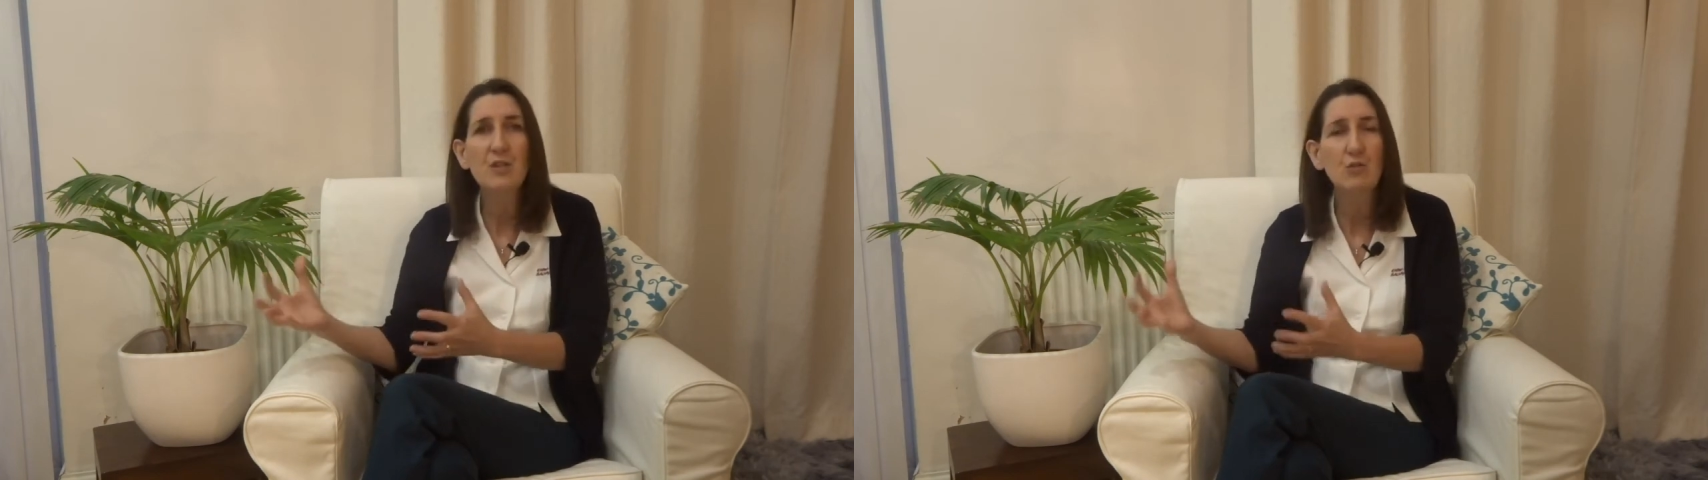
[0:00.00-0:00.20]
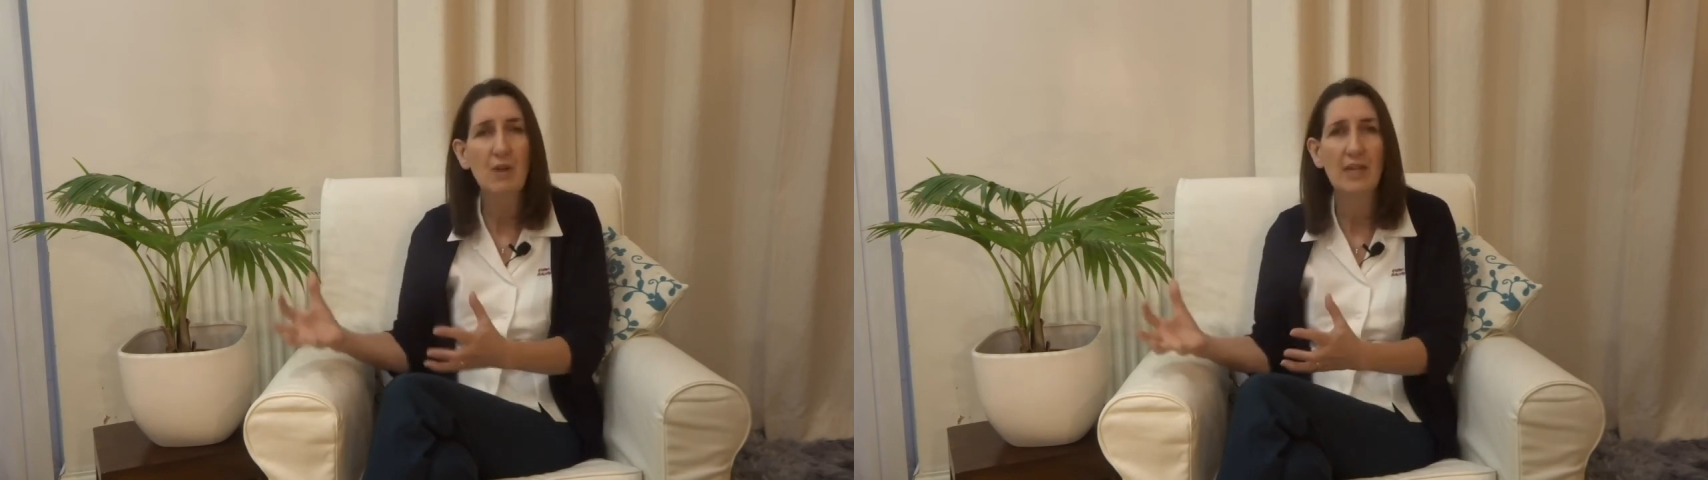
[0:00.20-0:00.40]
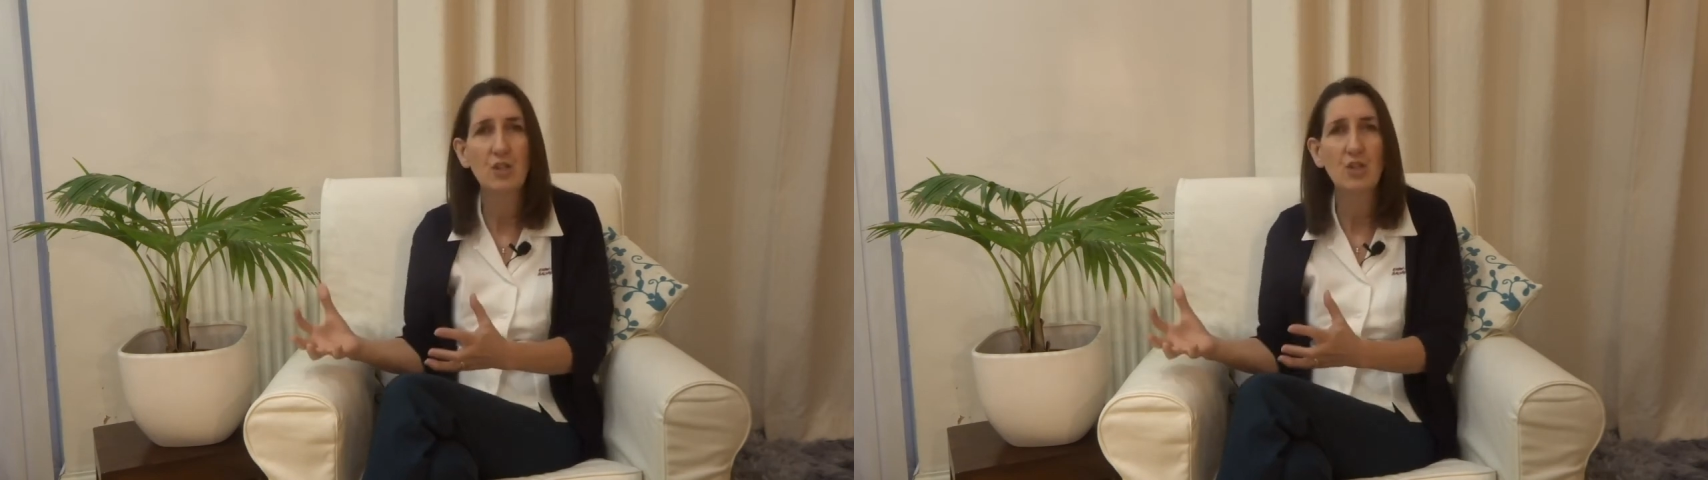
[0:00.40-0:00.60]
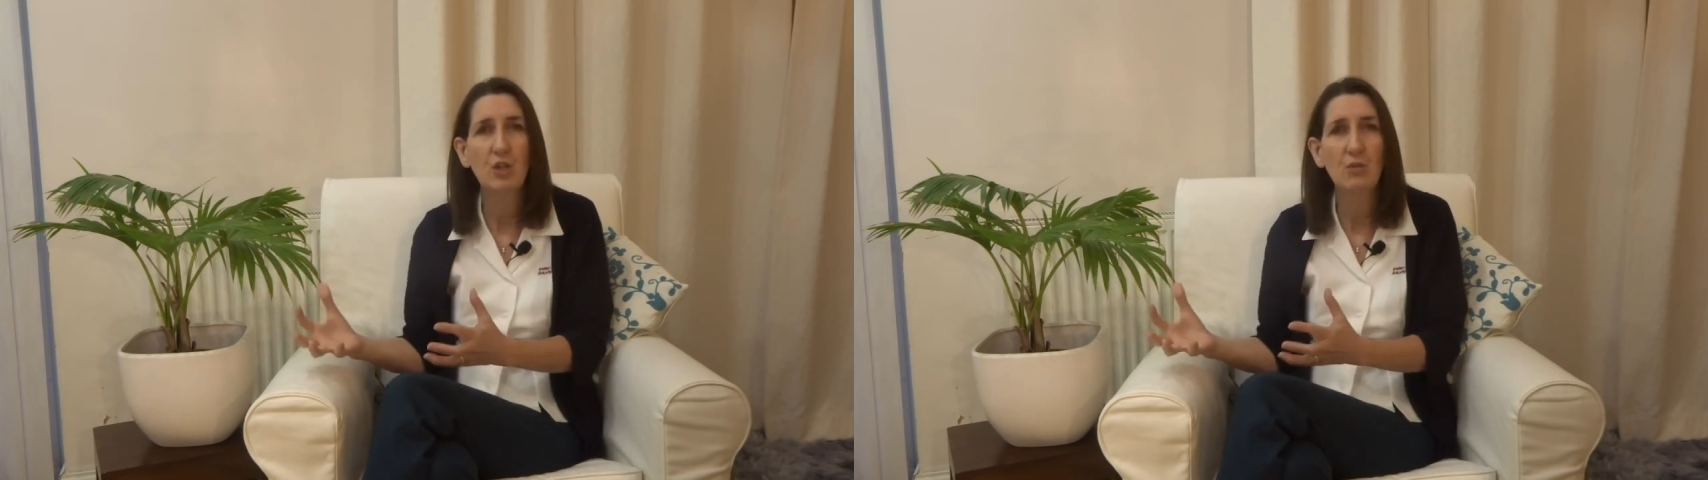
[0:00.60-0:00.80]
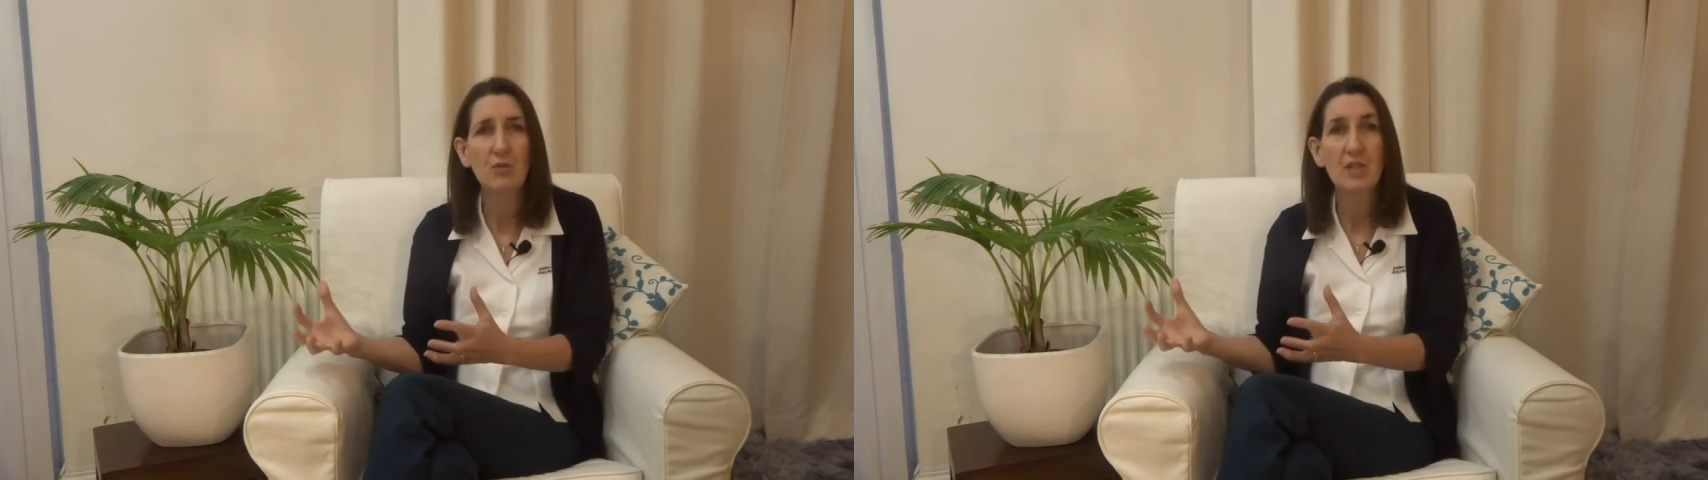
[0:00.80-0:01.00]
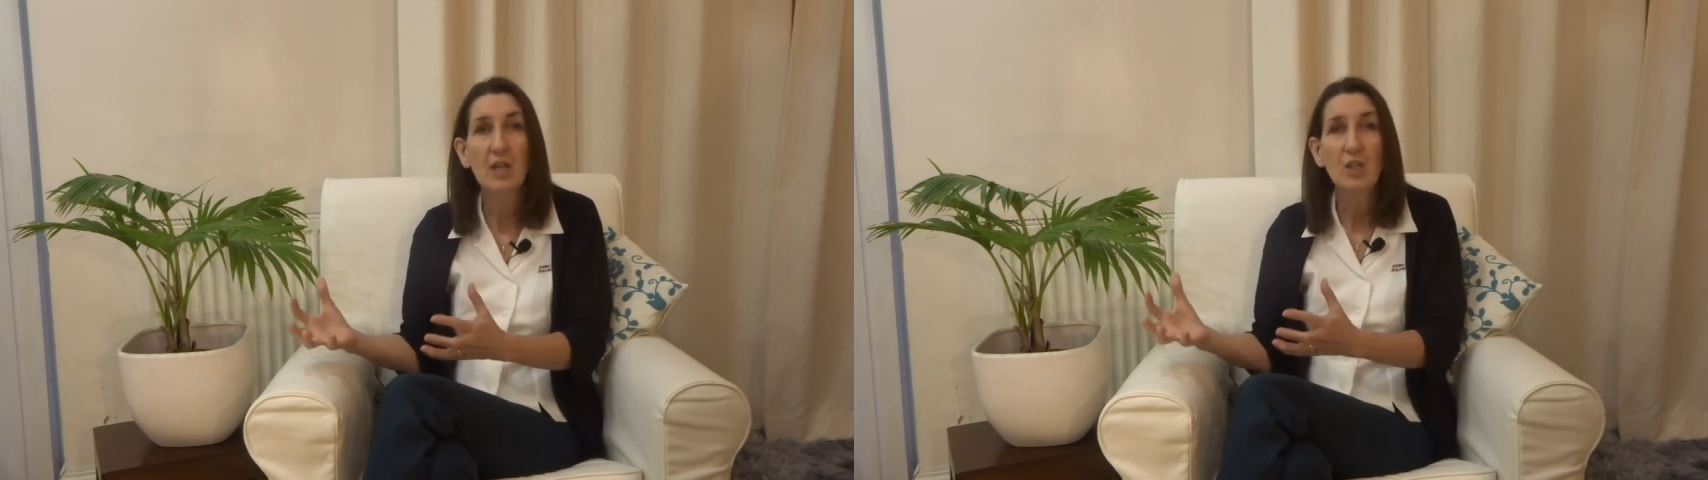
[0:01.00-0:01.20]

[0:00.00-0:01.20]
or attitudes